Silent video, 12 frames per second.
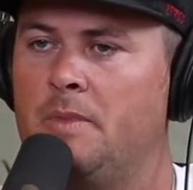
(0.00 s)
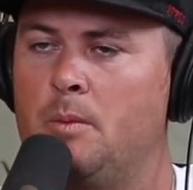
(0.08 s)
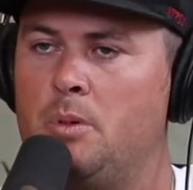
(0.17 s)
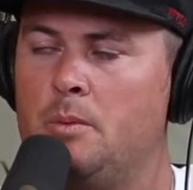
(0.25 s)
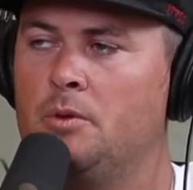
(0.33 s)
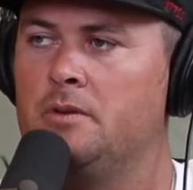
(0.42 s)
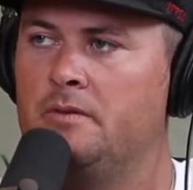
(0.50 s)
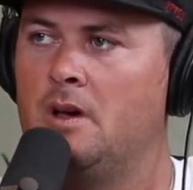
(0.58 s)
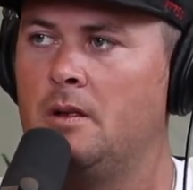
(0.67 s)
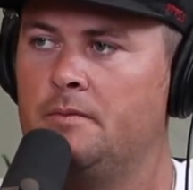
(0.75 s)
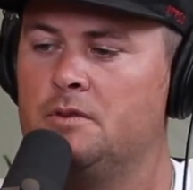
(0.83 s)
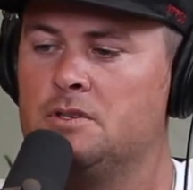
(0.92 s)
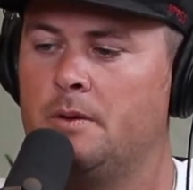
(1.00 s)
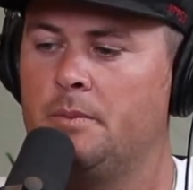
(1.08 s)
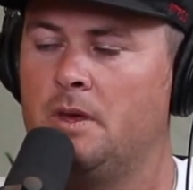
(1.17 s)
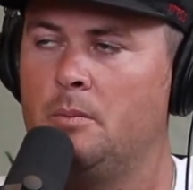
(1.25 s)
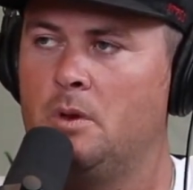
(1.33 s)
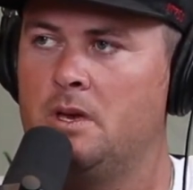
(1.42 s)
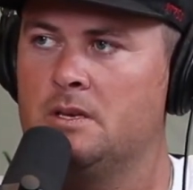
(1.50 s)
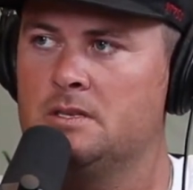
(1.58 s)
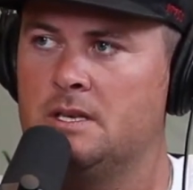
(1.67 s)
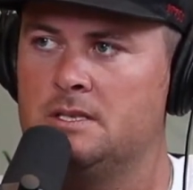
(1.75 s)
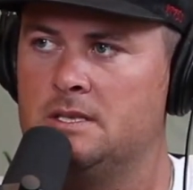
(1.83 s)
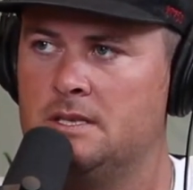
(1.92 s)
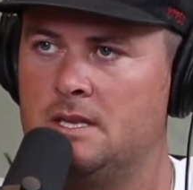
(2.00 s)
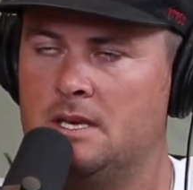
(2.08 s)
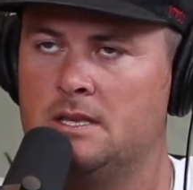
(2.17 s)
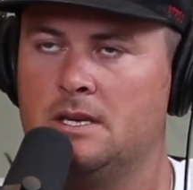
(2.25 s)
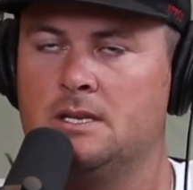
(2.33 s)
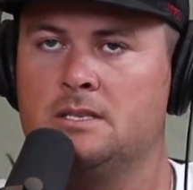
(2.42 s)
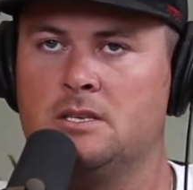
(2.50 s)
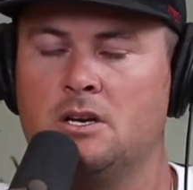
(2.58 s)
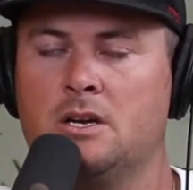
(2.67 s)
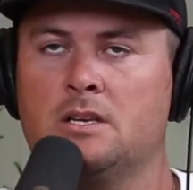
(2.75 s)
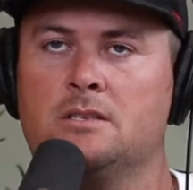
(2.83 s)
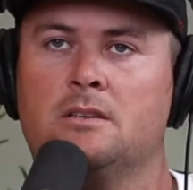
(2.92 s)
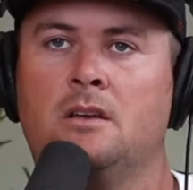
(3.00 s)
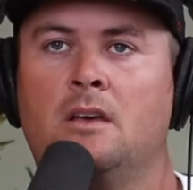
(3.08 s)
that people develop for something because they think that it's serious.